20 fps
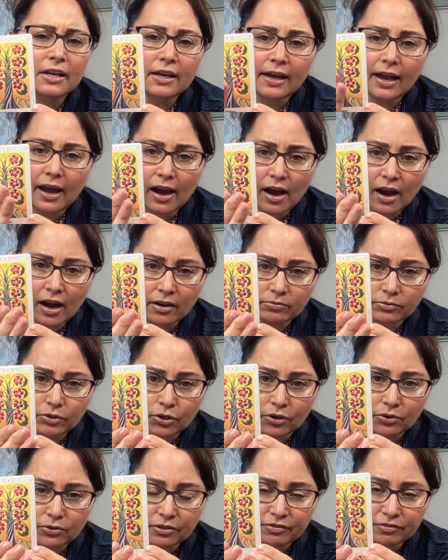
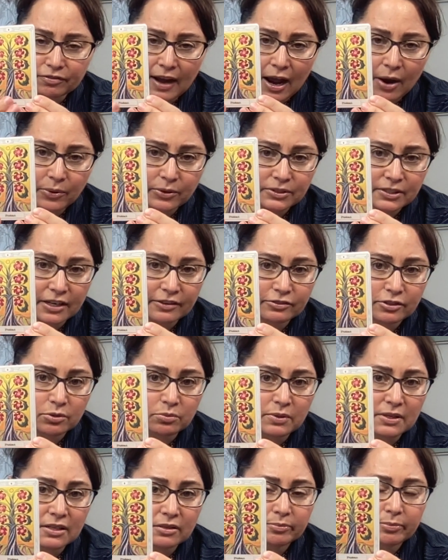The flowers have to
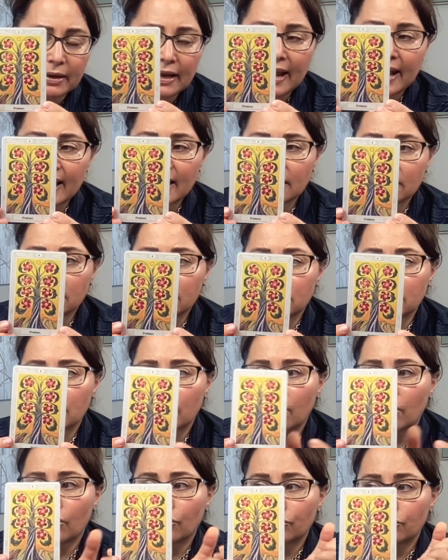be in place.
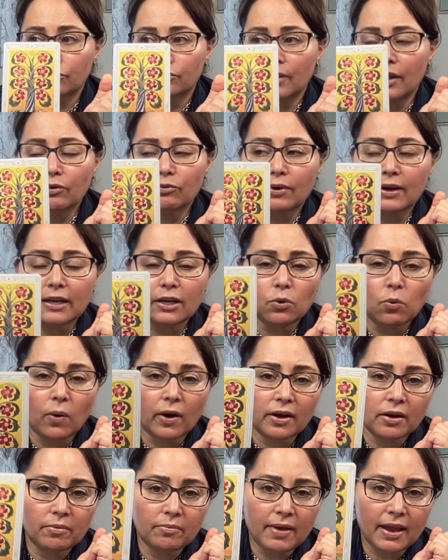So they really
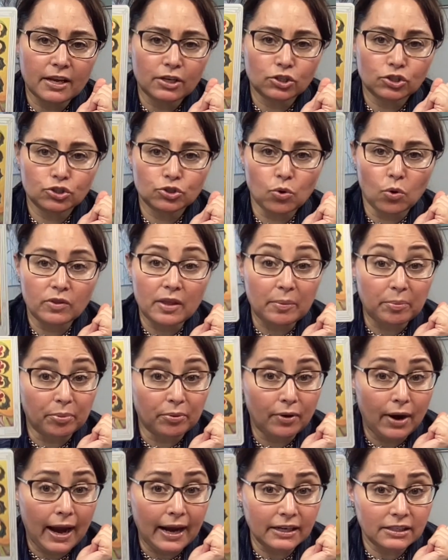want to make sure that
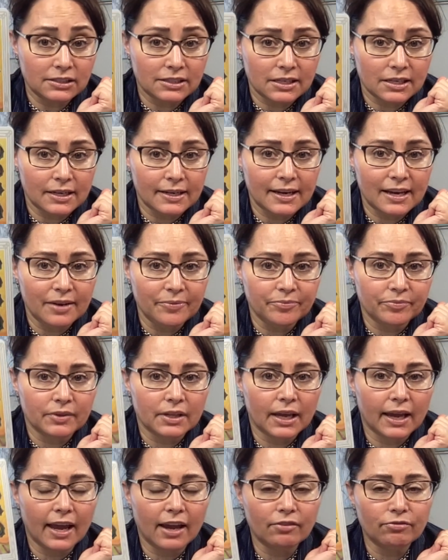practically
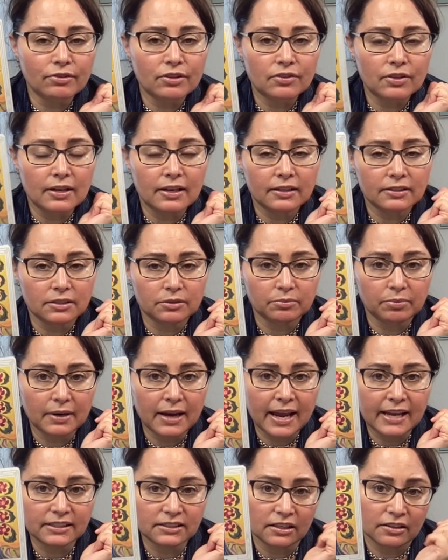everything is in
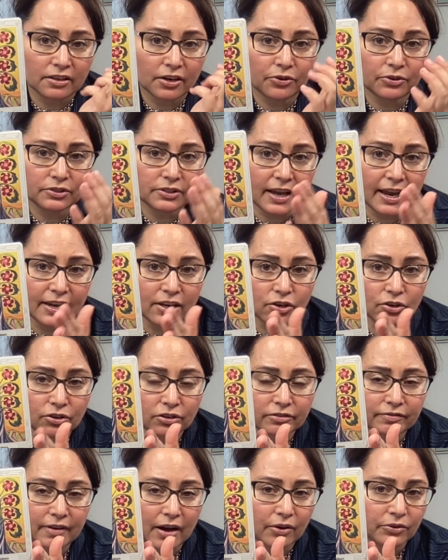place and there is a
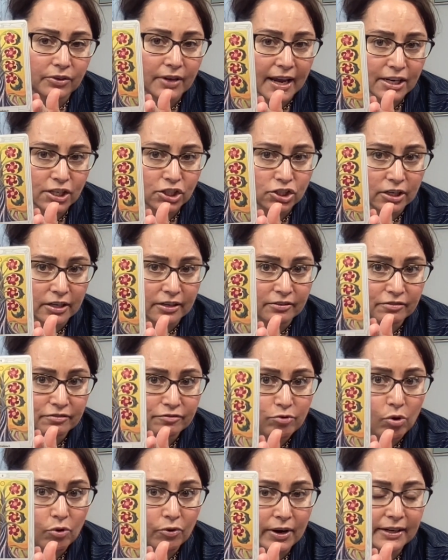good foundation
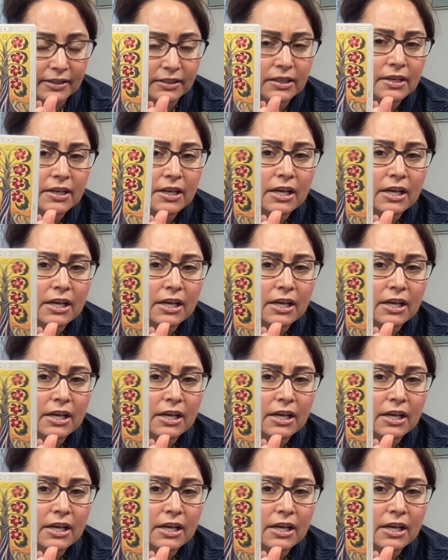for it.